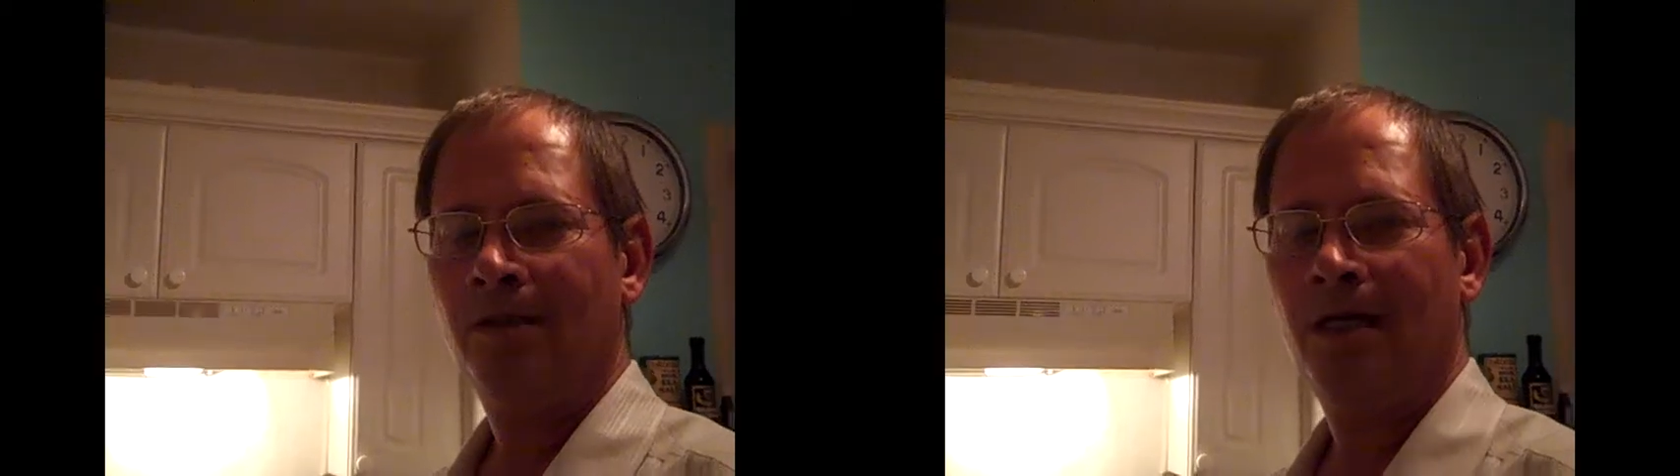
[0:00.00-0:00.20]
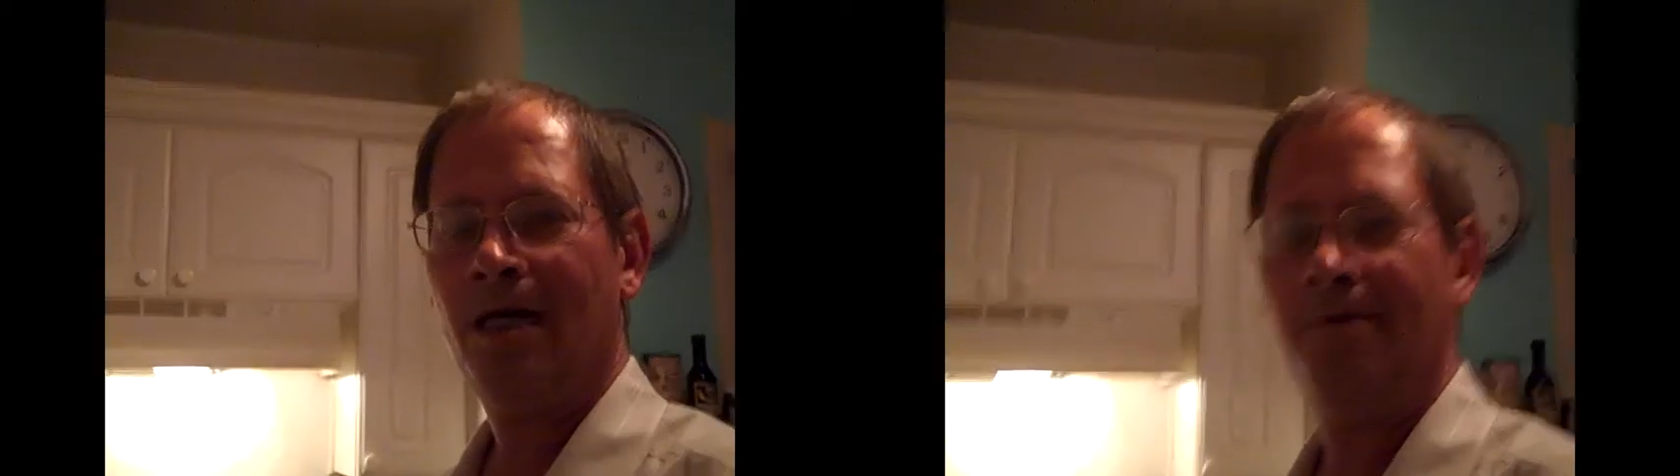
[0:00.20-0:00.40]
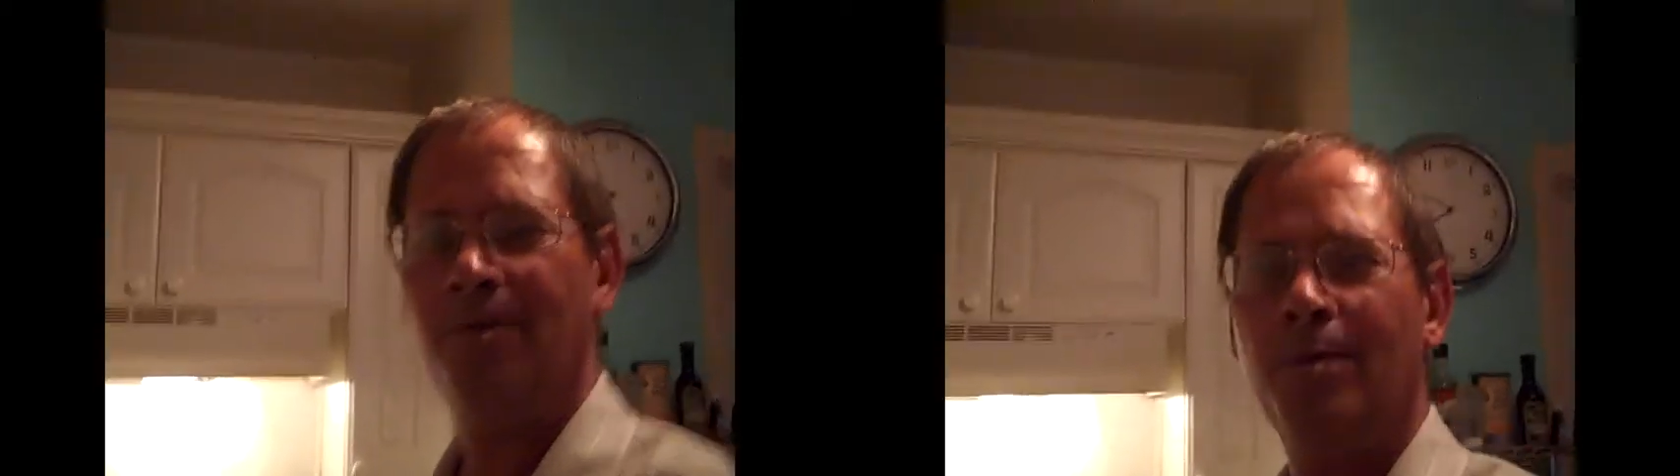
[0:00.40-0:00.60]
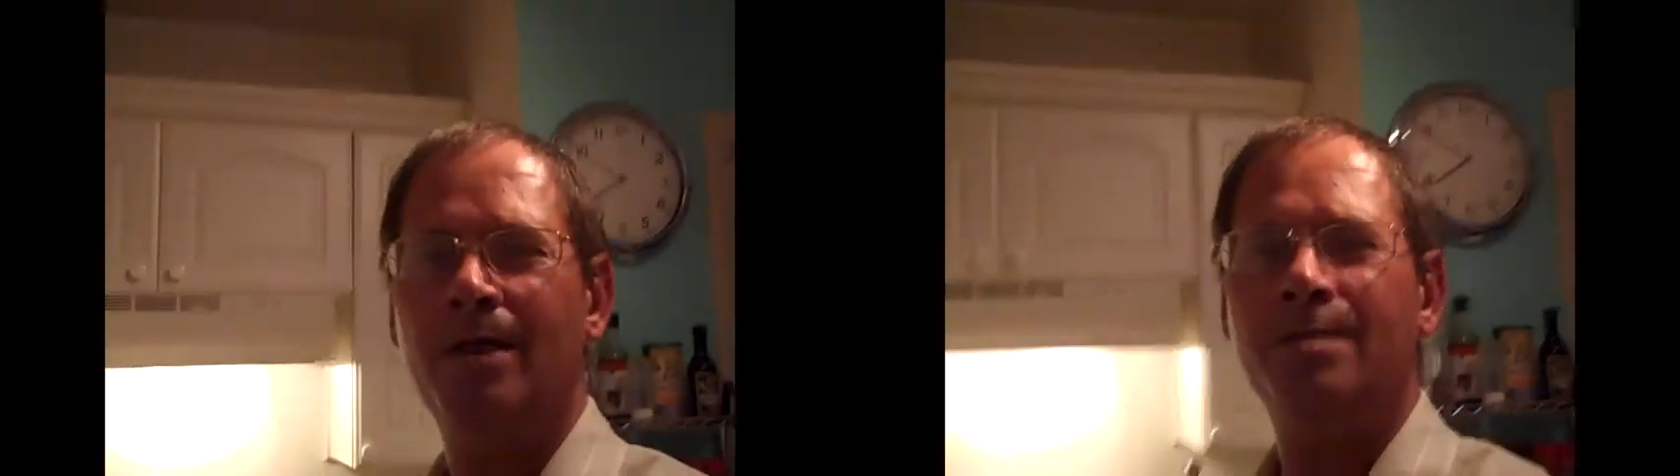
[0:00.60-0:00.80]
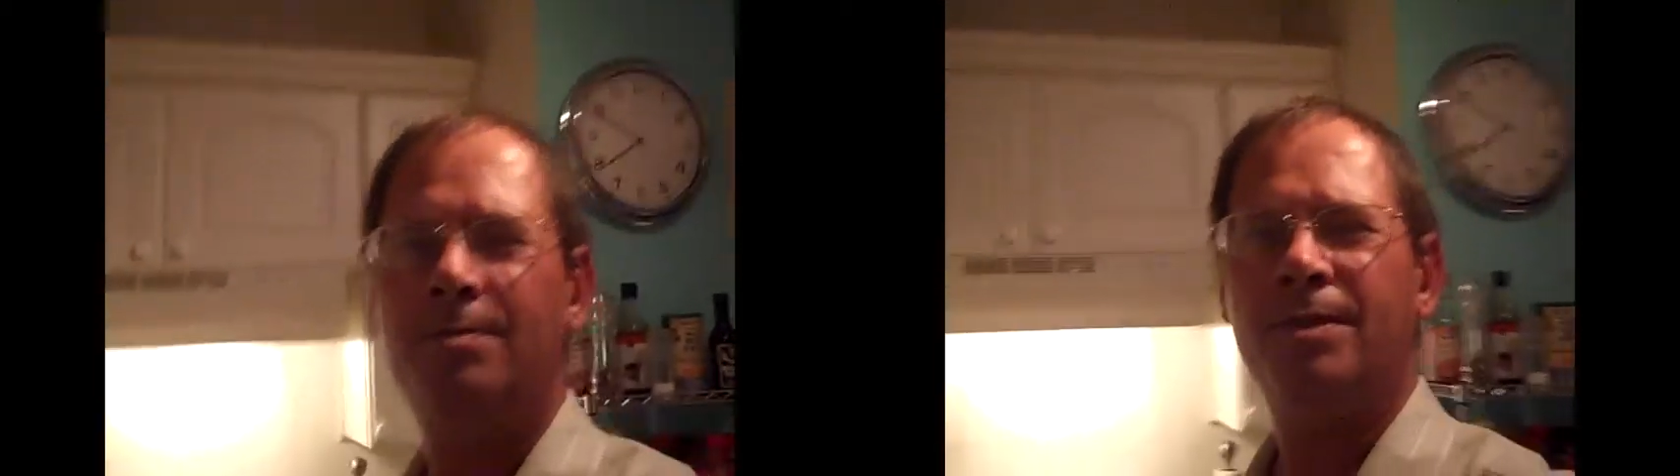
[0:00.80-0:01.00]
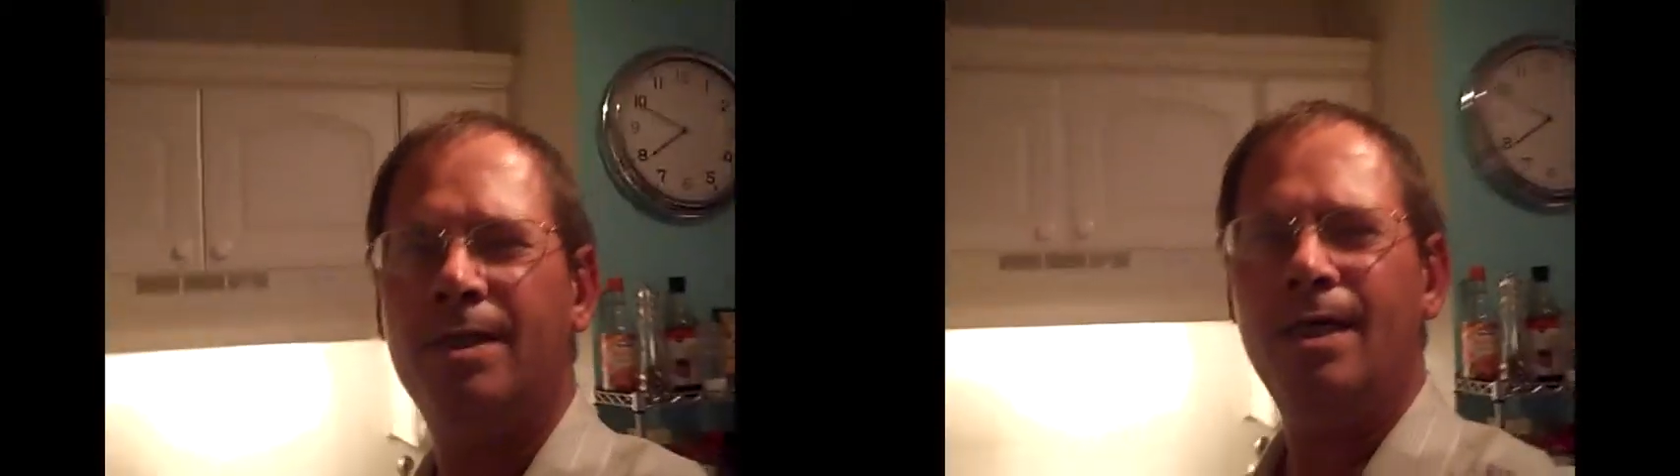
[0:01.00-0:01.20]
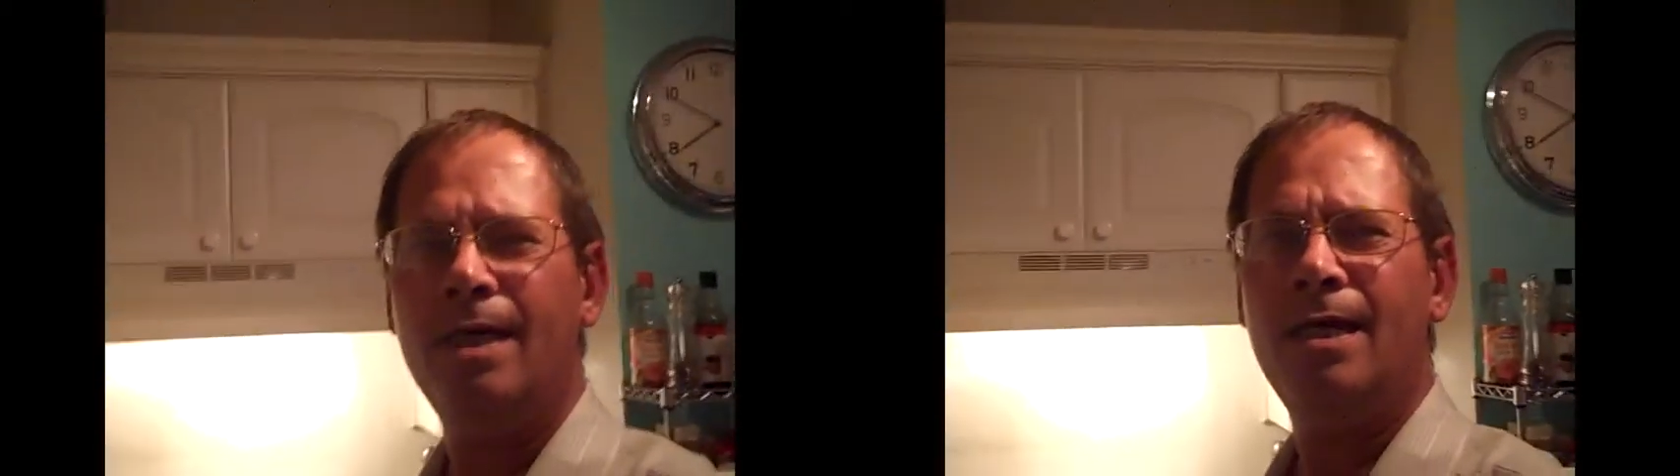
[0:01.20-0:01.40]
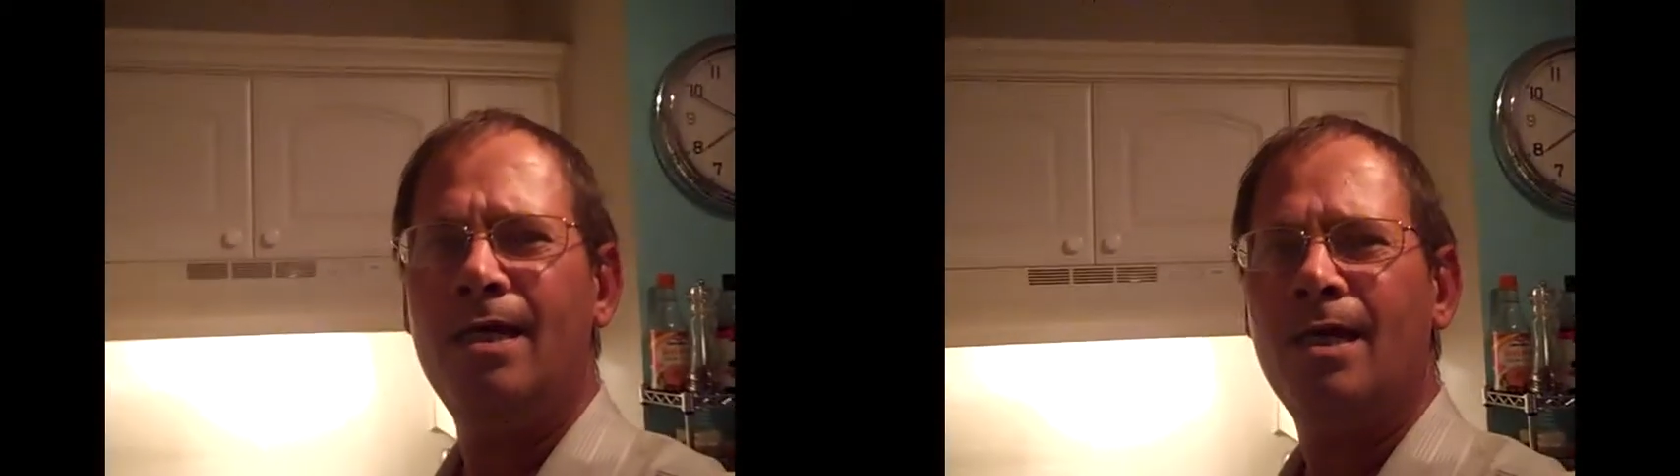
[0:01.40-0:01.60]
Hi everyone,
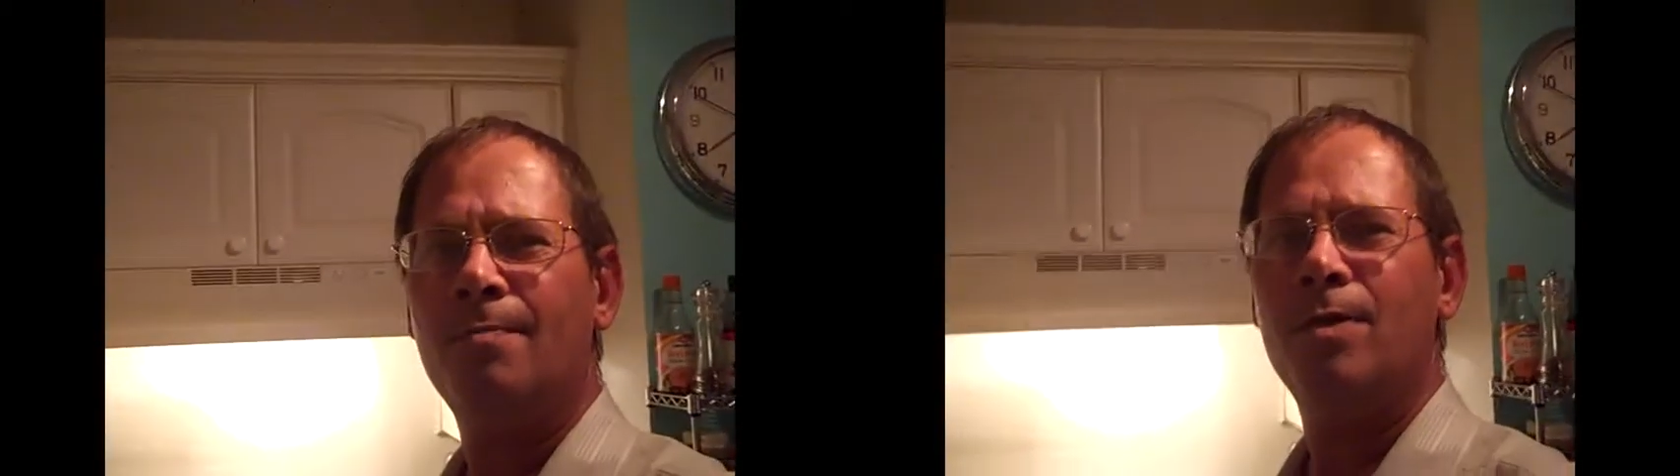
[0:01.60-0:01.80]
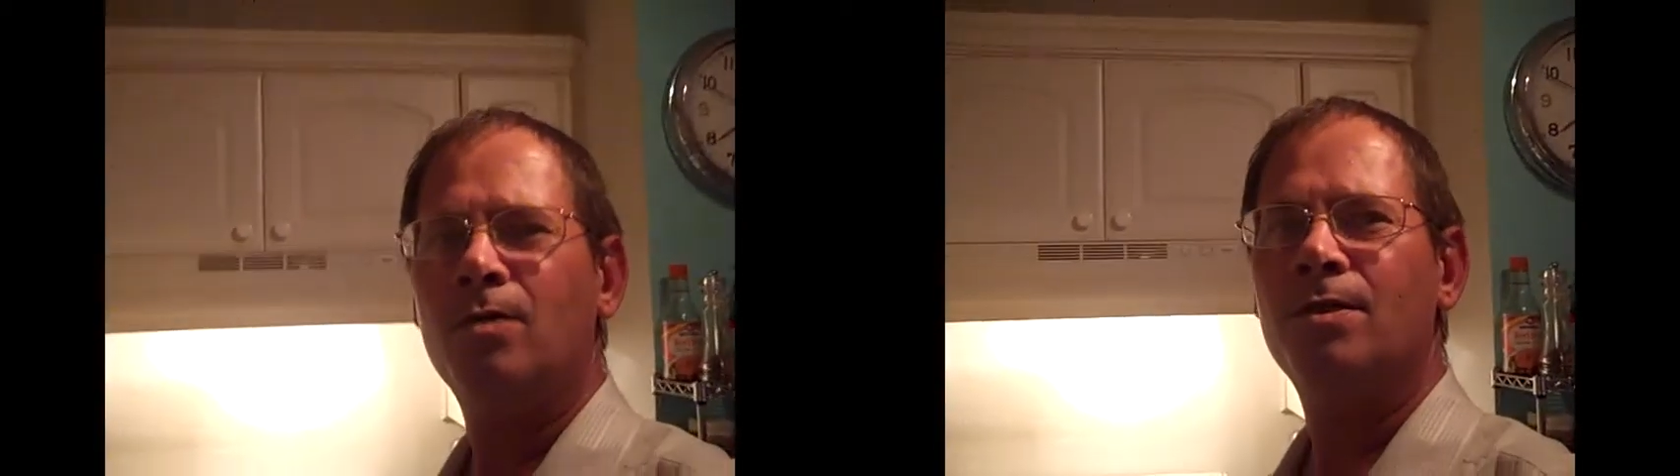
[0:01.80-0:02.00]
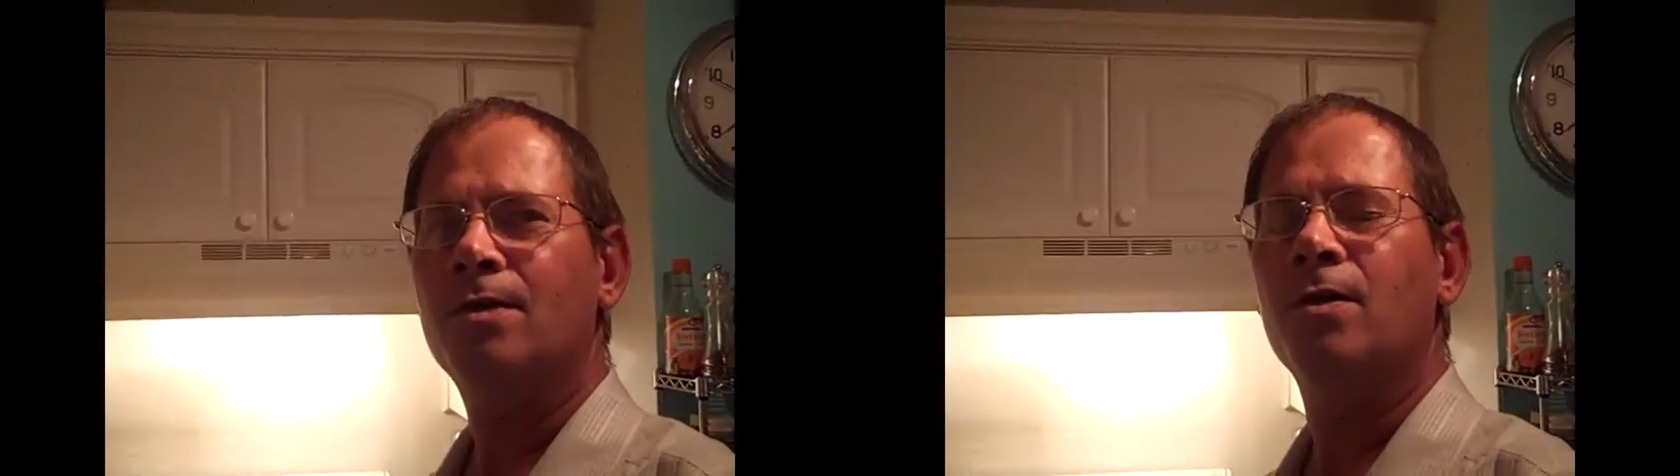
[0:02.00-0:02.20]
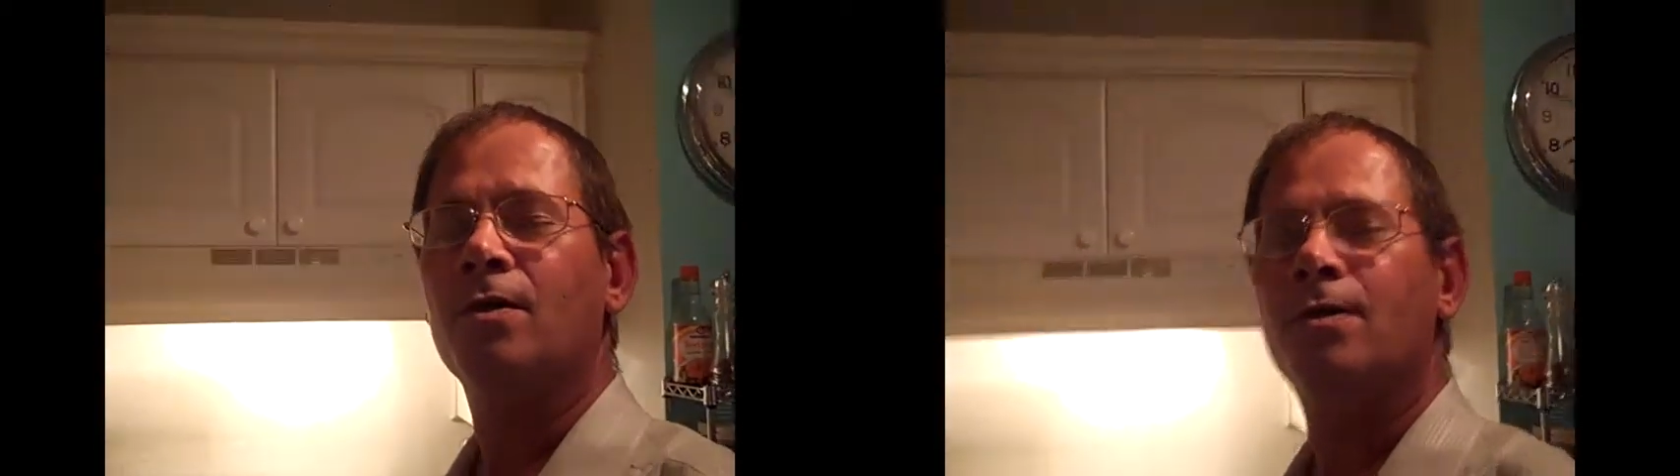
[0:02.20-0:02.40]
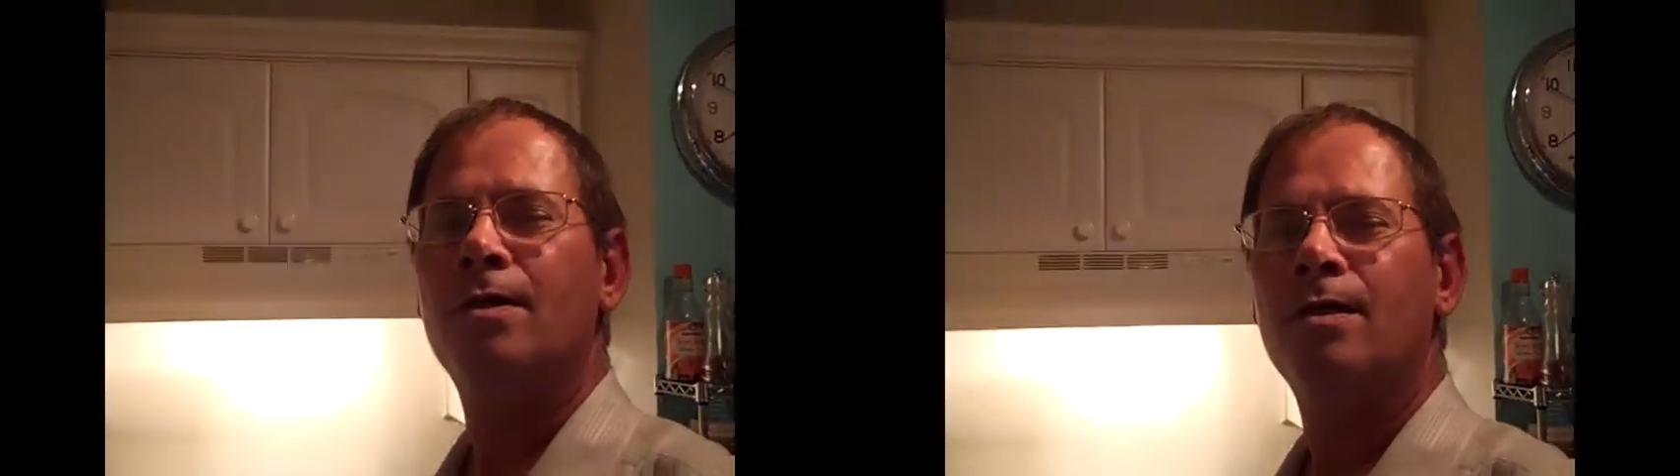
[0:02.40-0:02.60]
today I'm going to cook